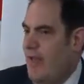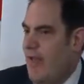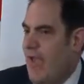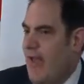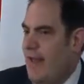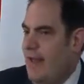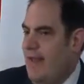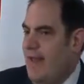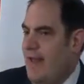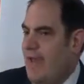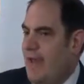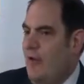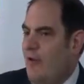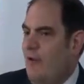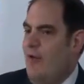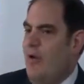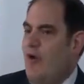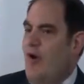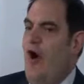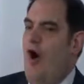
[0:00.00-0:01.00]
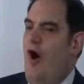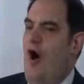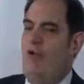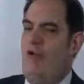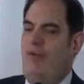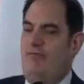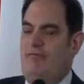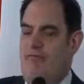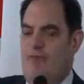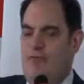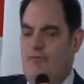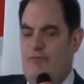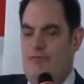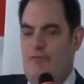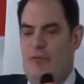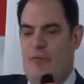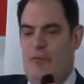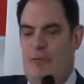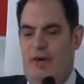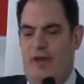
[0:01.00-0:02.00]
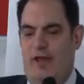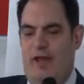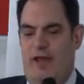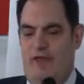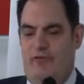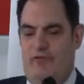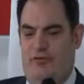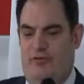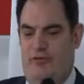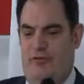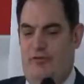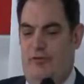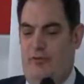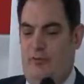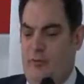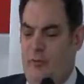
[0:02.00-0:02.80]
and now all of these former nations